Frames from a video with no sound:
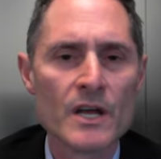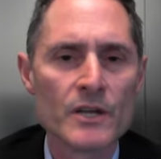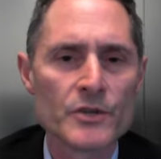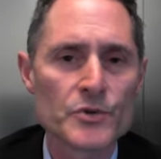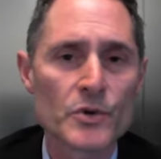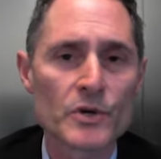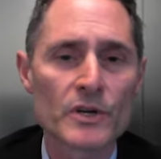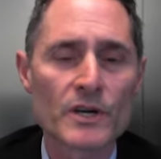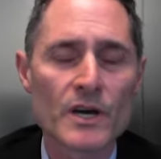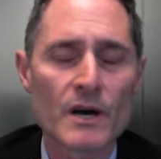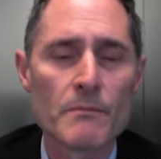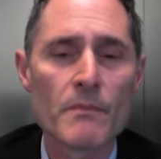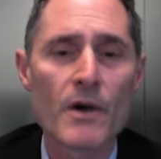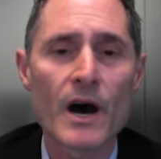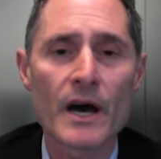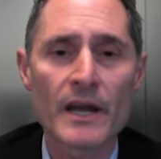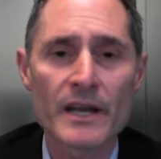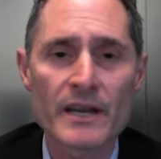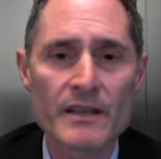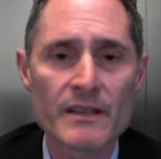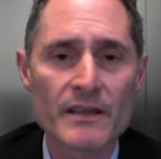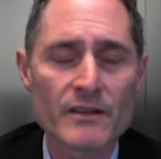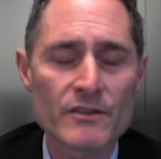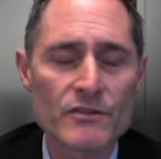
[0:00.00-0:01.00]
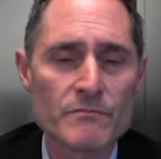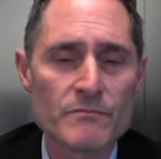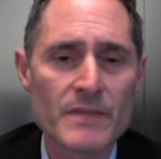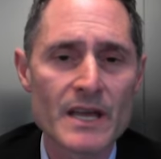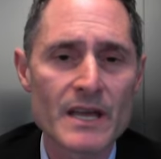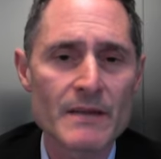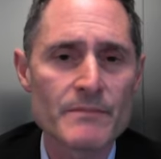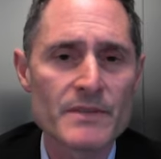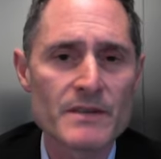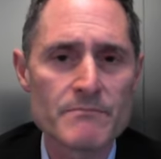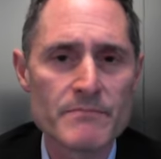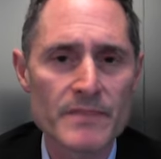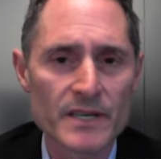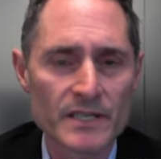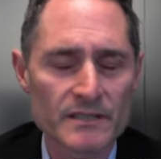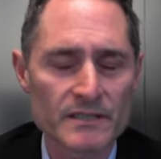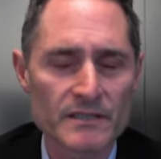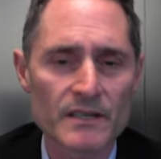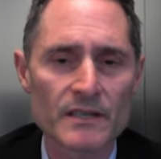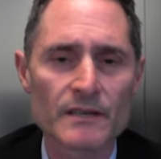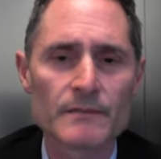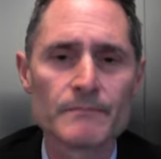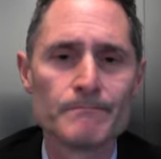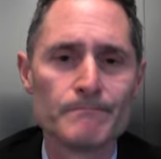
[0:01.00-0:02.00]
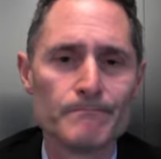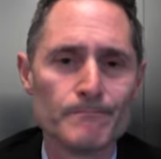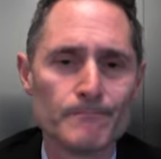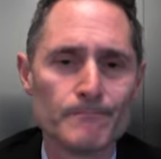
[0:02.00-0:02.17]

to a commodity that you may be missing.